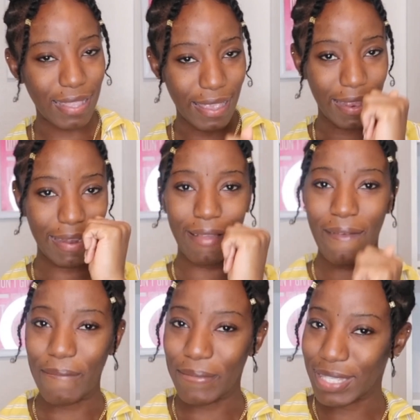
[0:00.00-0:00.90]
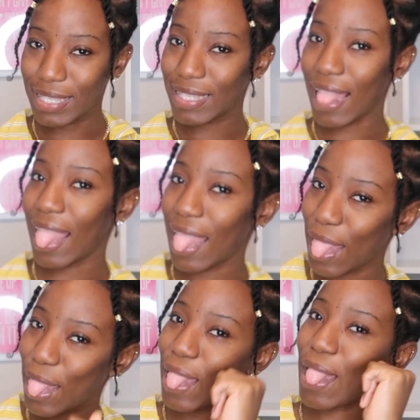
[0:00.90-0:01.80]
Right now me
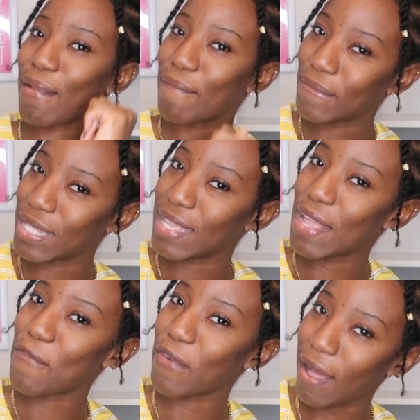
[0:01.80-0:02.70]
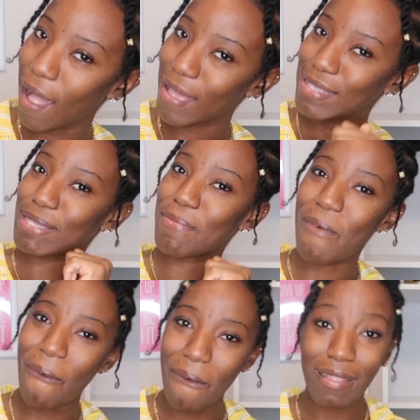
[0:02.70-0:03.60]
need for
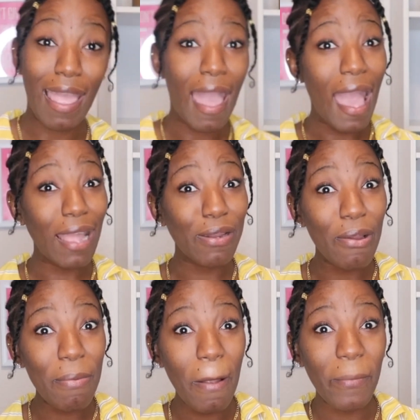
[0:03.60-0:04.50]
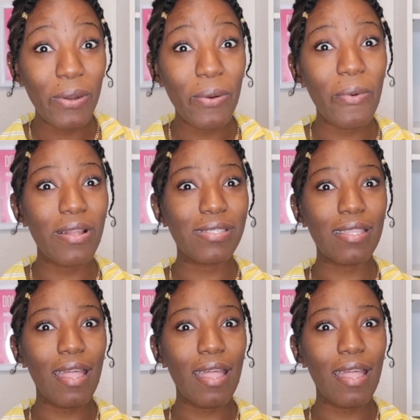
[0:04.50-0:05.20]
casting one. I don't remember the words to